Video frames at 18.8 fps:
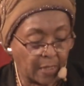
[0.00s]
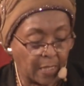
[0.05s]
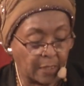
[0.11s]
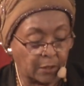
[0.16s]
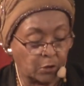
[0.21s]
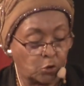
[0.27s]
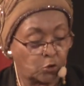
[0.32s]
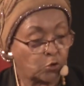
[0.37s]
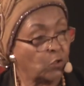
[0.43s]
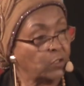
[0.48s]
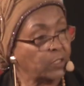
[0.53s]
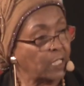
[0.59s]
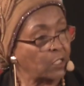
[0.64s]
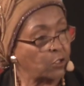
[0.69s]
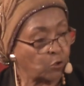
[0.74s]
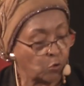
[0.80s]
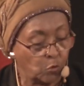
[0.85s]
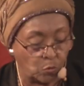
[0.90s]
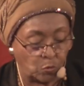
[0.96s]
and destroyed our
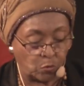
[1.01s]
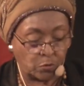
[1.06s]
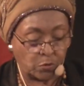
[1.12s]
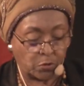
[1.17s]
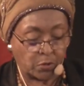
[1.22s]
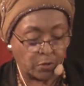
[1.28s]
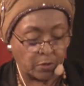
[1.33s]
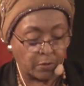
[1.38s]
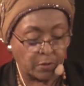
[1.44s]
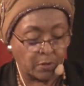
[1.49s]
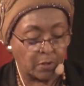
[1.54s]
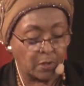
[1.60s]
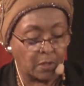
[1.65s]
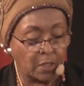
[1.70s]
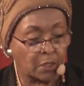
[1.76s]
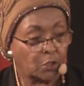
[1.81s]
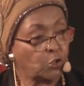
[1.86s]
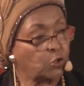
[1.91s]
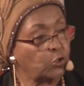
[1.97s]
schools
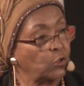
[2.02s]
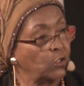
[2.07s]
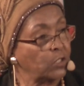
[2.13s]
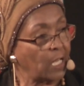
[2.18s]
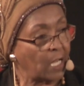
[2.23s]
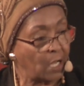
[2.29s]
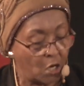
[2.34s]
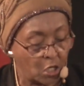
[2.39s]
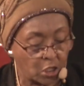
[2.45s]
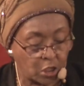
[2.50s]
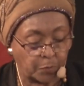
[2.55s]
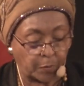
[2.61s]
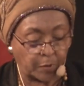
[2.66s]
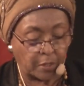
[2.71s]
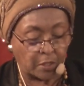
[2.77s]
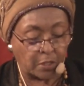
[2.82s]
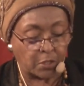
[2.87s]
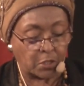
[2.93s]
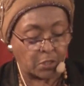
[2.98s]
destroy their
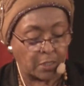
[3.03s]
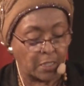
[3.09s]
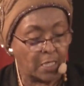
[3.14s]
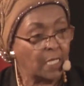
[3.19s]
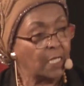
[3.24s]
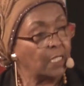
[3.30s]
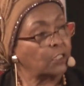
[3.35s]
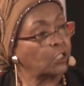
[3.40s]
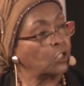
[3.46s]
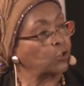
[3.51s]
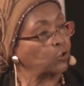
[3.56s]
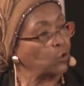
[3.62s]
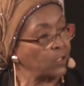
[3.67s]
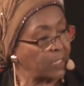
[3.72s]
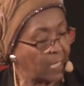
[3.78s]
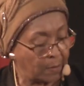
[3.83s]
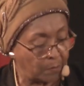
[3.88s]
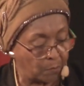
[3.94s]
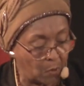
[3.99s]
hospitals,
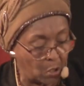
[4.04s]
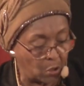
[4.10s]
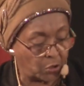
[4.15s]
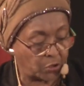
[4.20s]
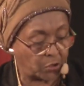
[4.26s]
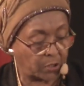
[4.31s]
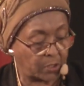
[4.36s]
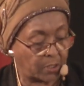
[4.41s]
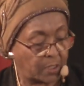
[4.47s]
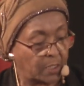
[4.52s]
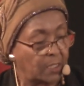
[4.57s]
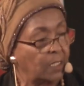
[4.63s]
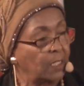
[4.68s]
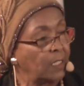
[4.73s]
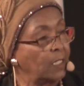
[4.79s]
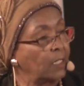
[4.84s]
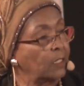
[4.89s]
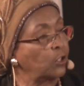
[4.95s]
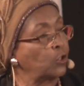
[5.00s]
destroy their mosques,
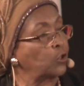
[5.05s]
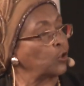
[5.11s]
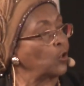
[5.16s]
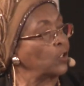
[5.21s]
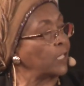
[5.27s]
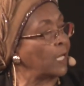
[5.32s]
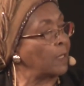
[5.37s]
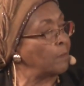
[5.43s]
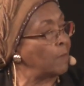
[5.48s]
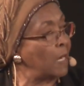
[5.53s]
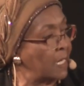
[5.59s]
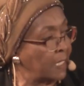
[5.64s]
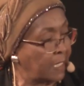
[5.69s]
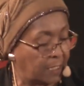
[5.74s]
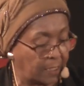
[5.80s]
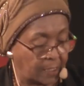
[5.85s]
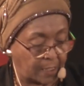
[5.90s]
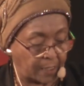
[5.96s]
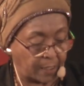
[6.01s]
destroy their
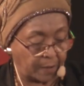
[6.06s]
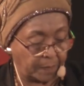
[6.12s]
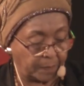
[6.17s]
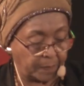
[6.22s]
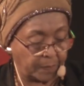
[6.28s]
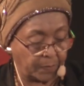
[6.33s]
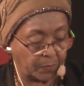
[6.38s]
markets.